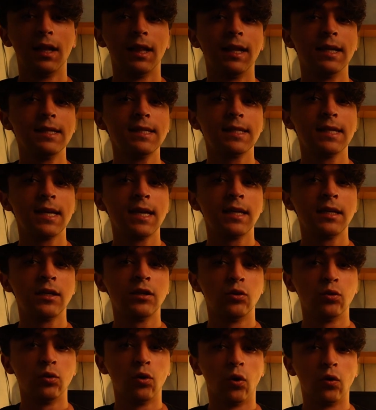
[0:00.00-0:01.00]
let's say
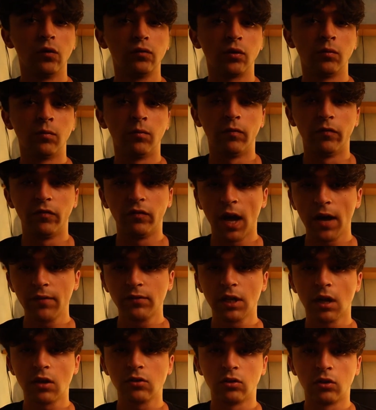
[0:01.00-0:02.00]
you go from
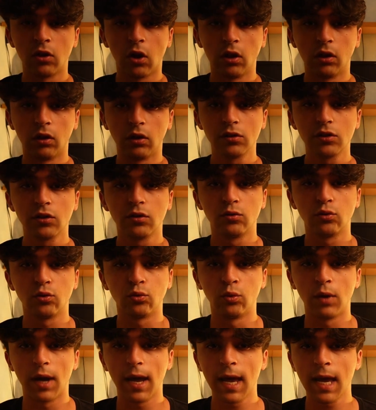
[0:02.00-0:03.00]
$5,000
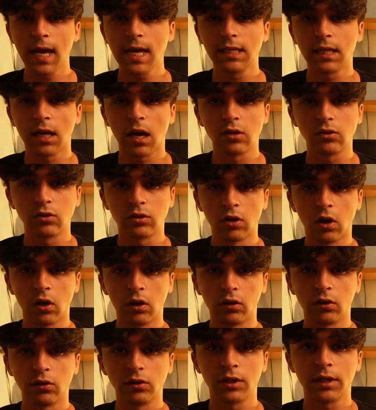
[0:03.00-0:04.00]
to
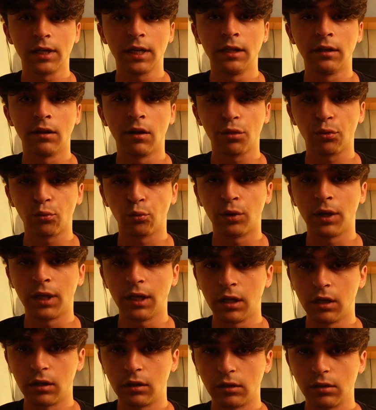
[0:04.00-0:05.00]
$8,000 in 3
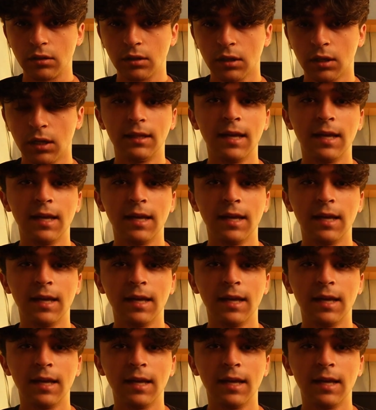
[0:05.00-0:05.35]
years.